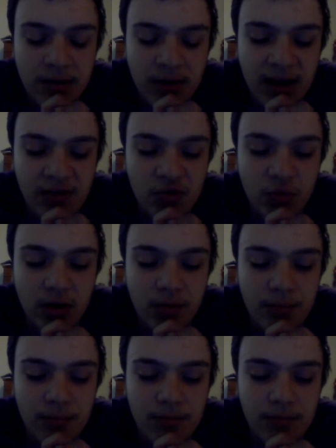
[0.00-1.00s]
I just
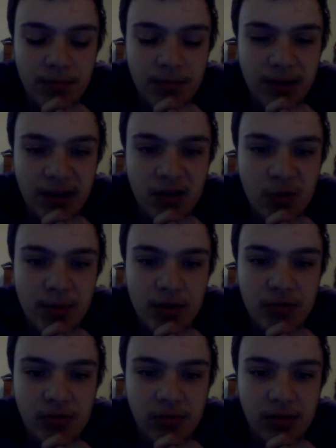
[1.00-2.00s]
want to get
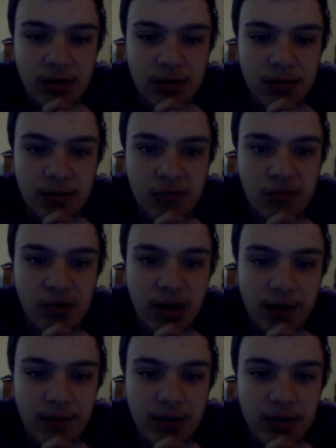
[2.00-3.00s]
spiritually
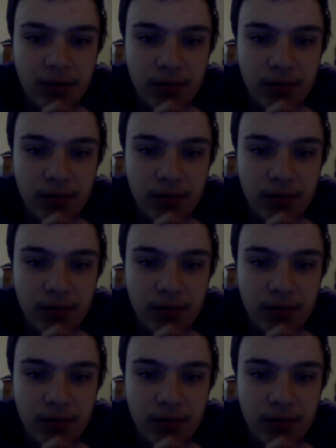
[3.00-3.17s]
strengthened.